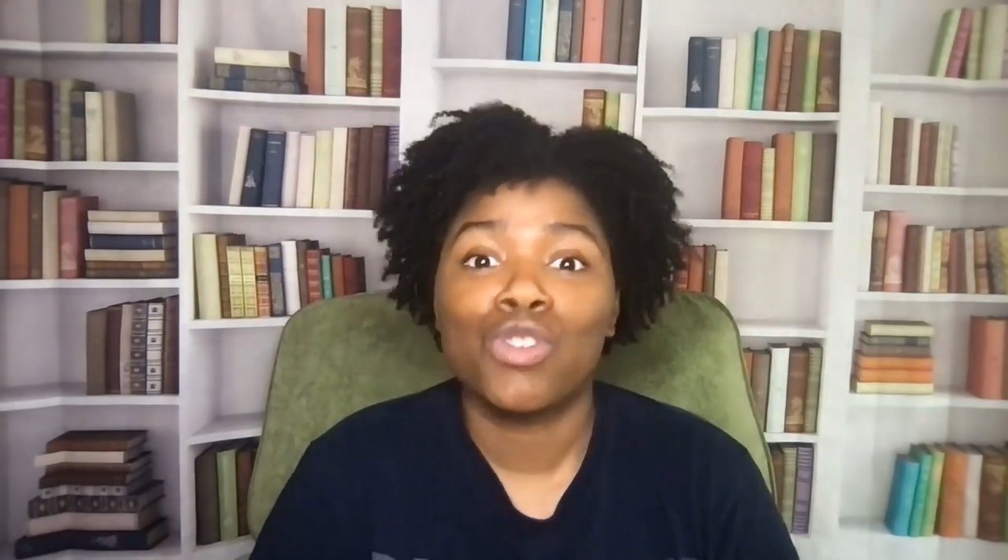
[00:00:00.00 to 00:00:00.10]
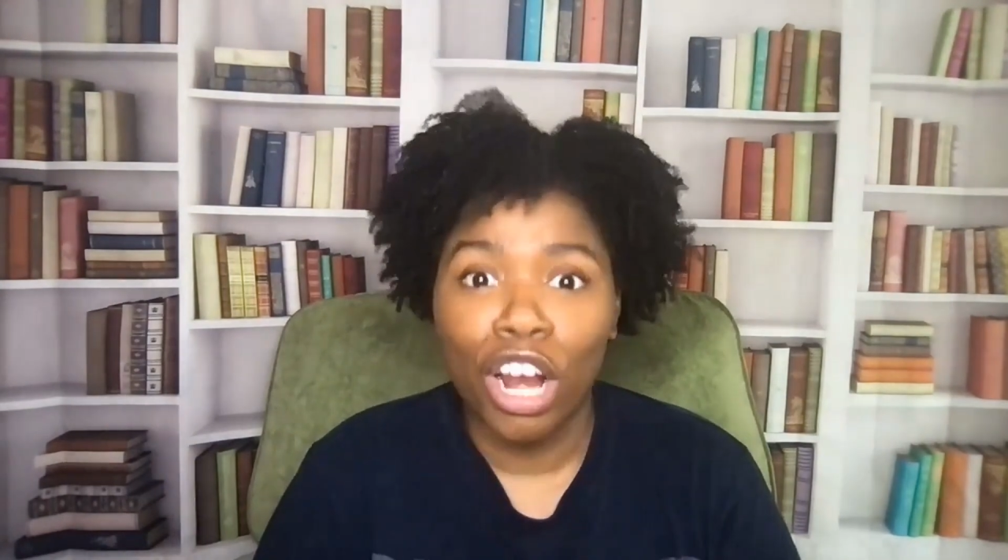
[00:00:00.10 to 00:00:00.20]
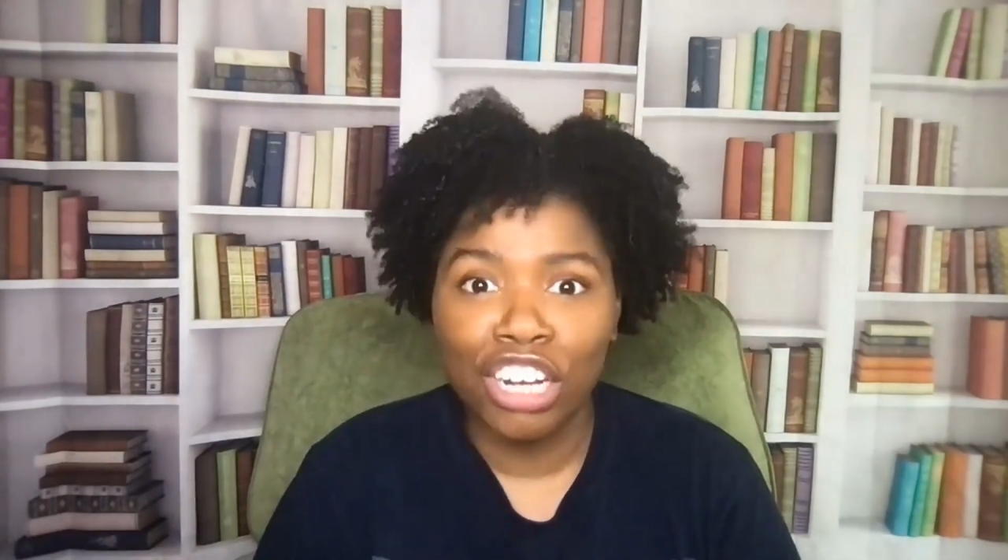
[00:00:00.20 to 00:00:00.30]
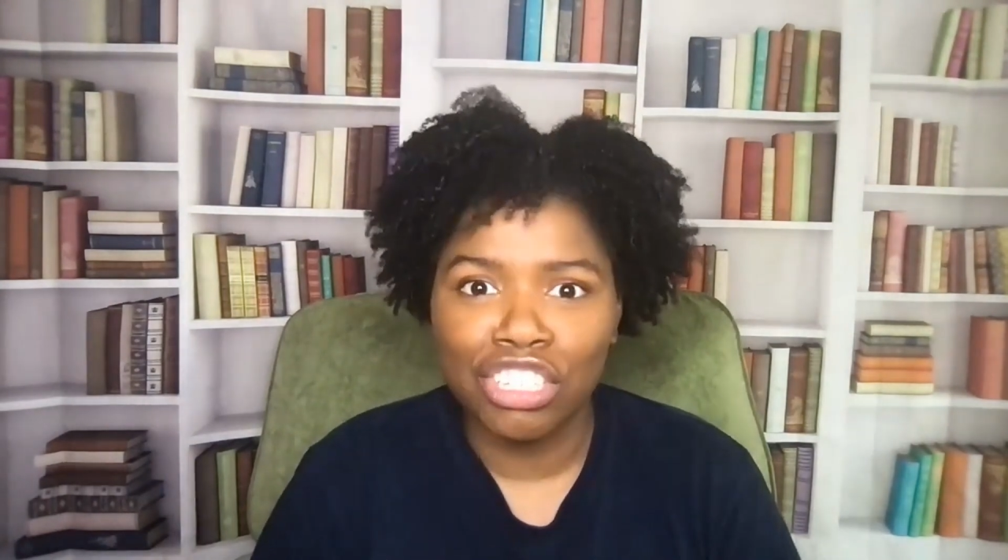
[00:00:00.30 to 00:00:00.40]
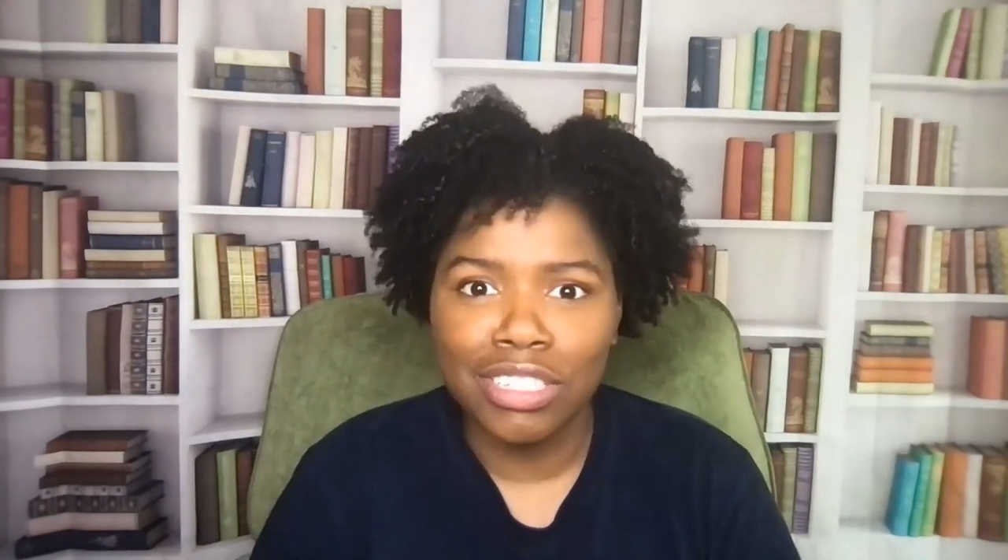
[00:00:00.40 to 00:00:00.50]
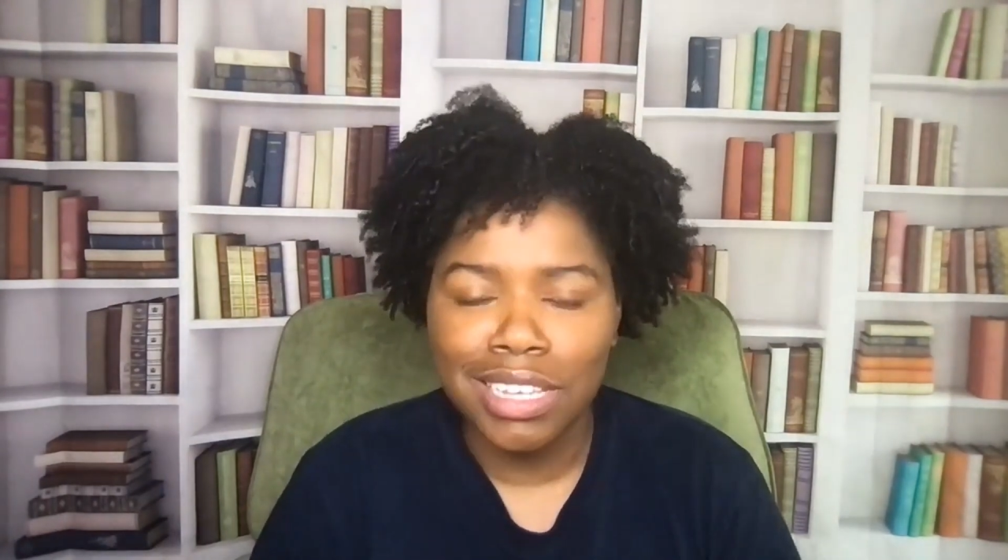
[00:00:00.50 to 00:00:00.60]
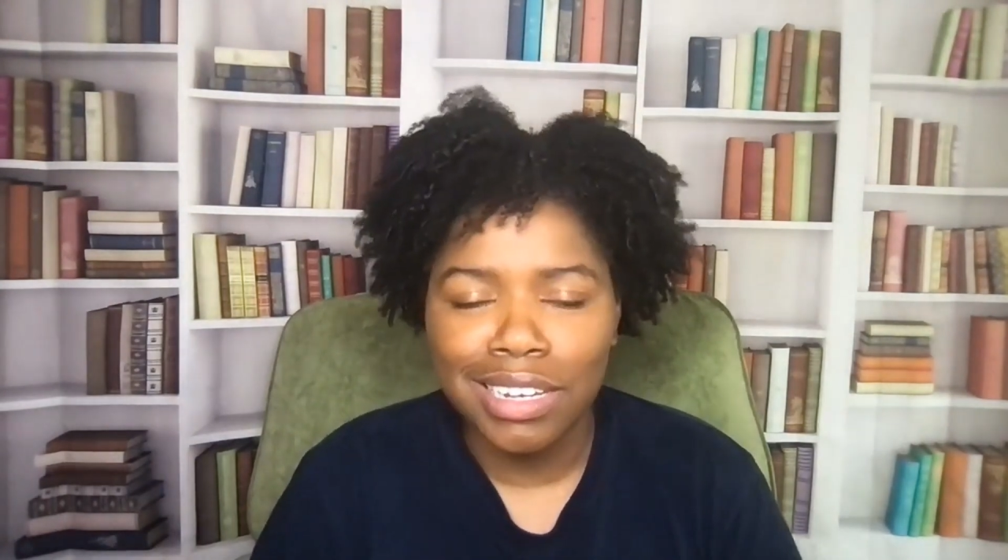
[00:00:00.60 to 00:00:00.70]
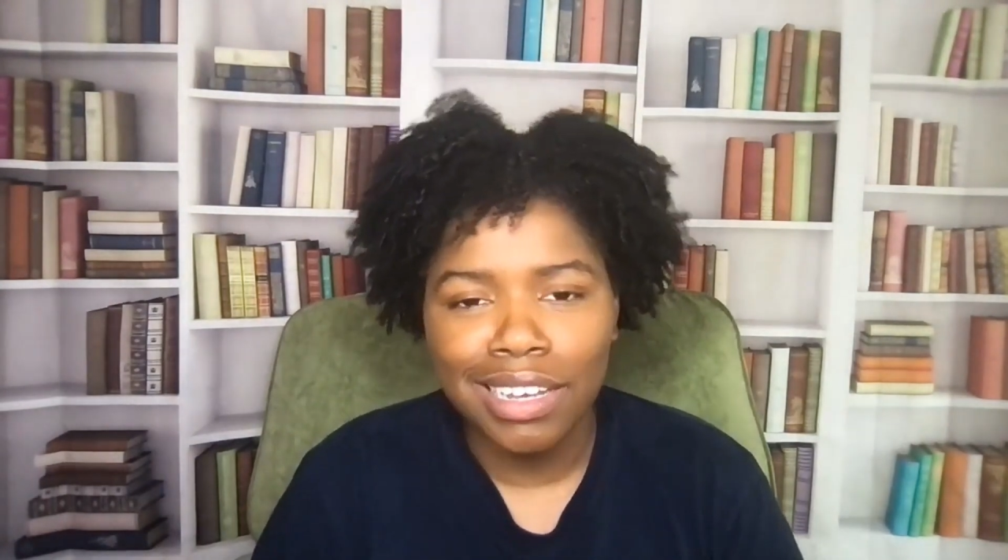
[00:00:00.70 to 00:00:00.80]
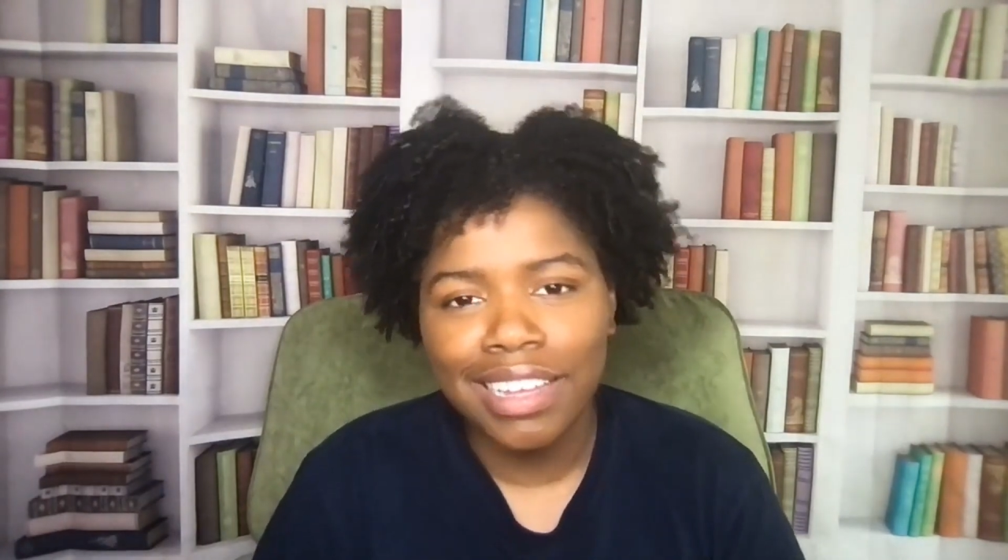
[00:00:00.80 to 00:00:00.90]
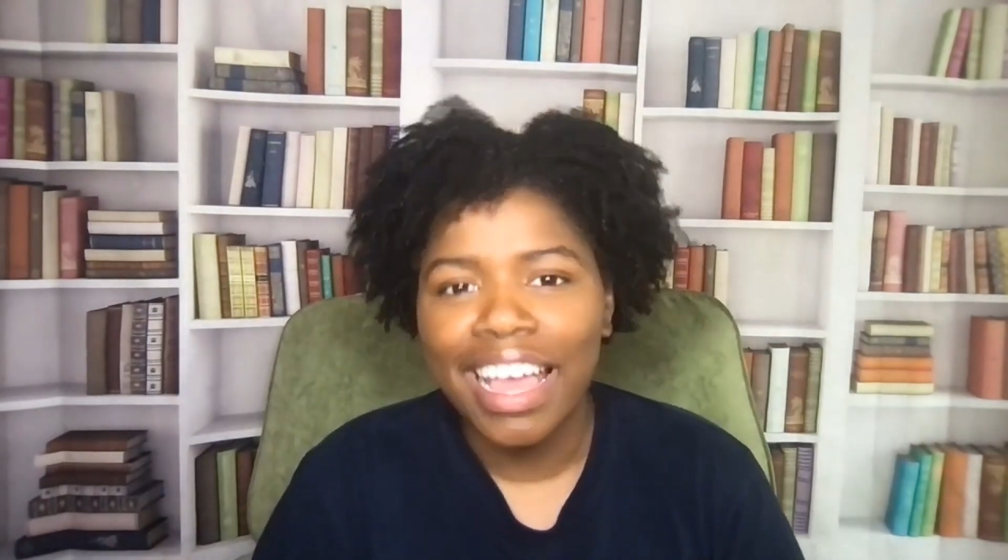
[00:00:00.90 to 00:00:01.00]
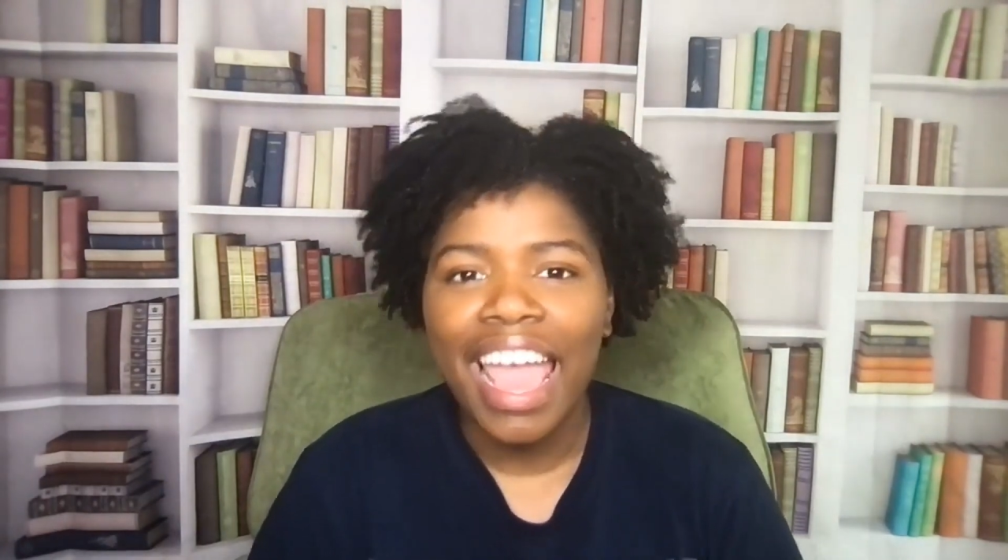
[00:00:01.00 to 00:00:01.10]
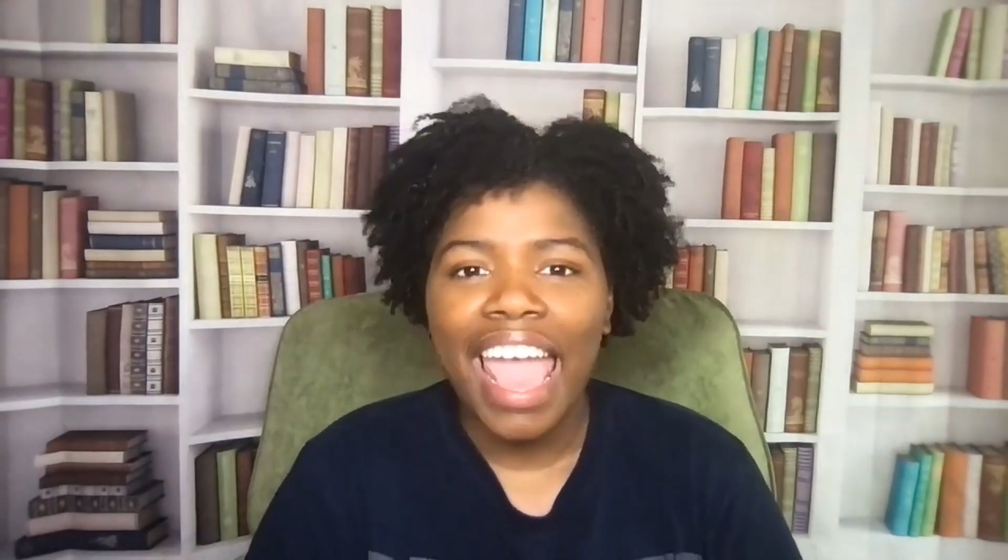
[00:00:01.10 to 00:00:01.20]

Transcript: to Argentina